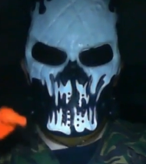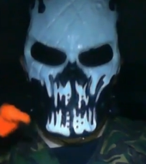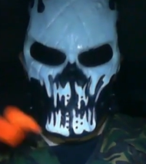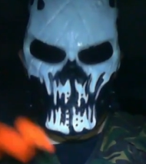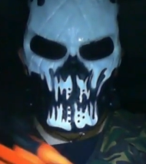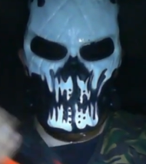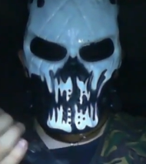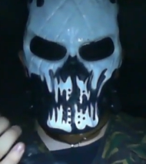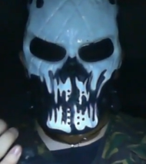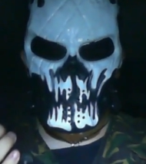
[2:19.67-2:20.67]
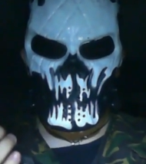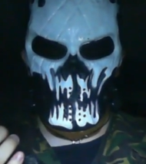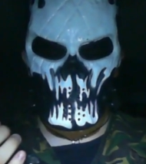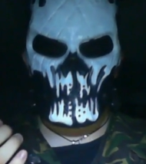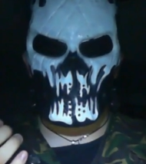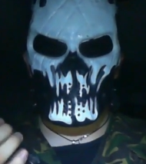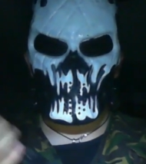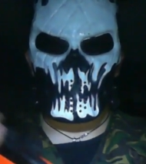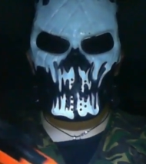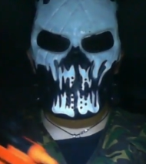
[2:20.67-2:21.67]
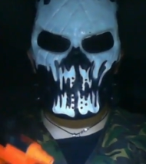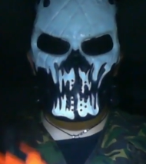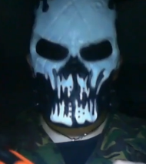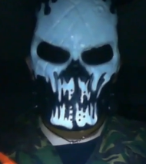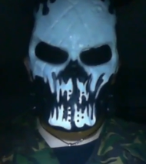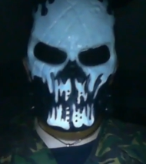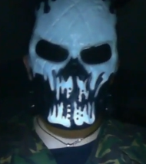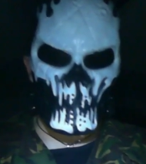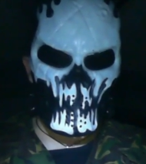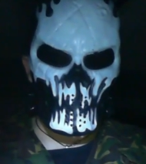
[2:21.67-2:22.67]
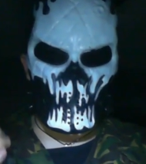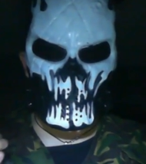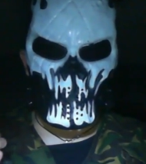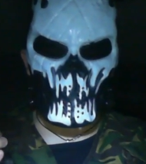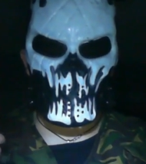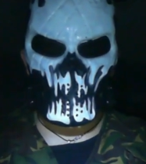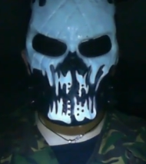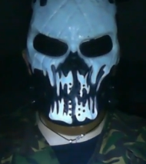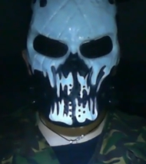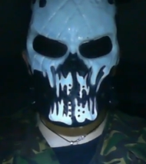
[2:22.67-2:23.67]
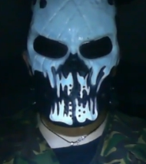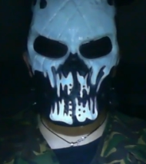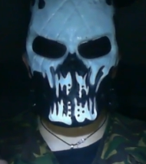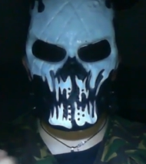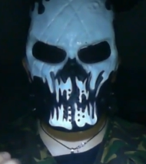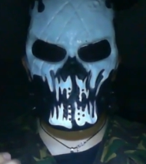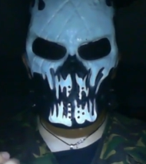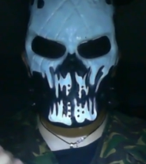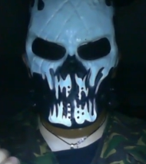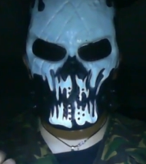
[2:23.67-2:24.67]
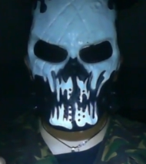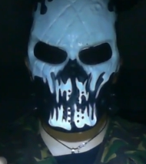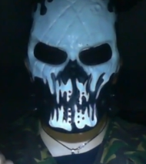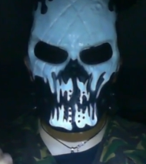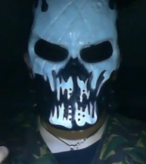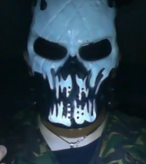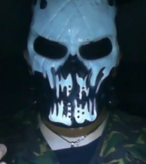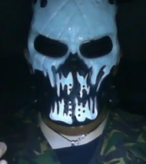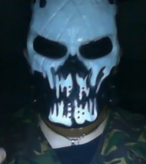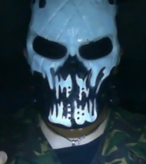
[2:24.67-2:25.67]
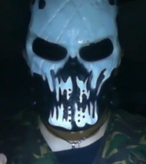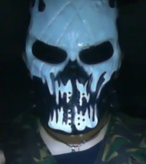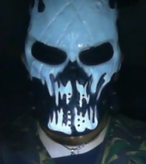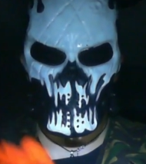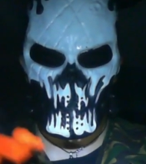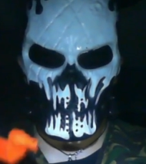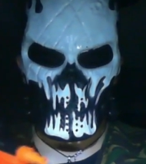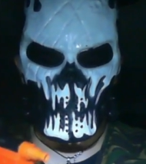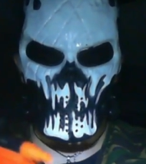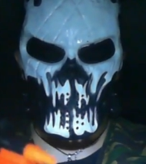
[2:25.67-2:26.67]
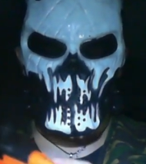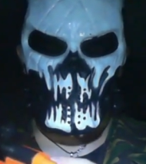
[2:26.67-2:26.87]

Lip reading: Those can also be used as unjammers. Don't use an actual stick, because you've got a good chance then of messing it up if it's a functioning gun, unlike this one.